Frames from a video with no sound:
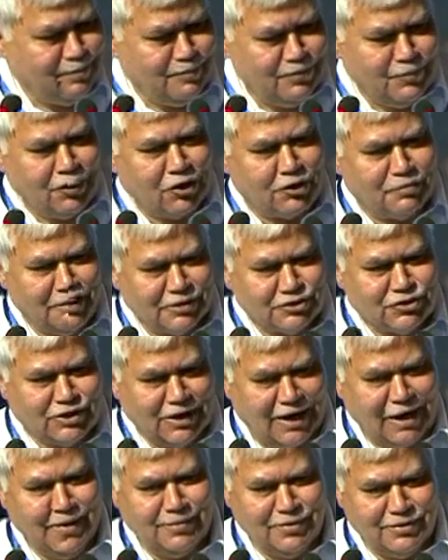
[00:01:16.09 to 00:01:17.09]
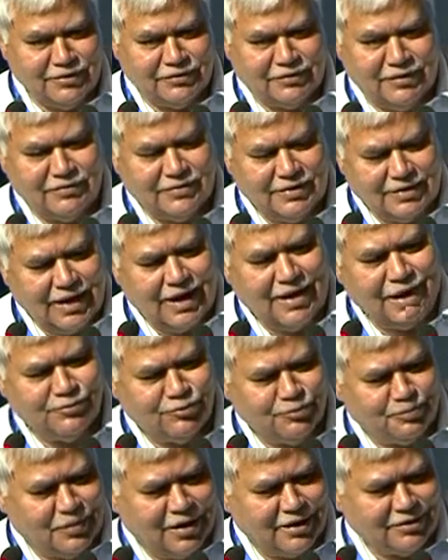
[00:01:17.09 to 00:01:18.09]
not much time, in the sense that I have
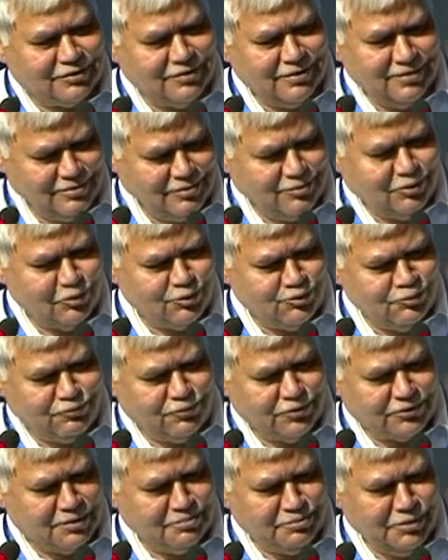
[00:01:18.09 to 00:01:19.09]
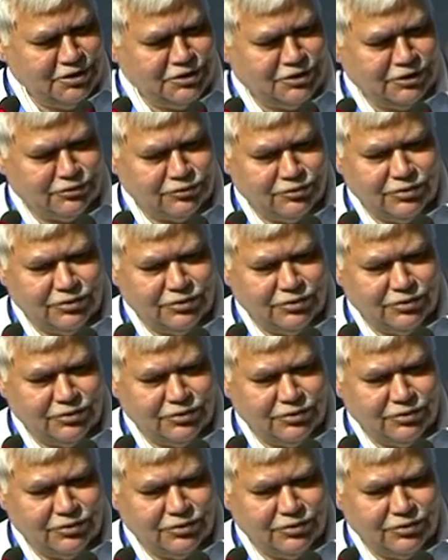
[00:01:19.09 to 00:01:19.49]
to go to for some meetings,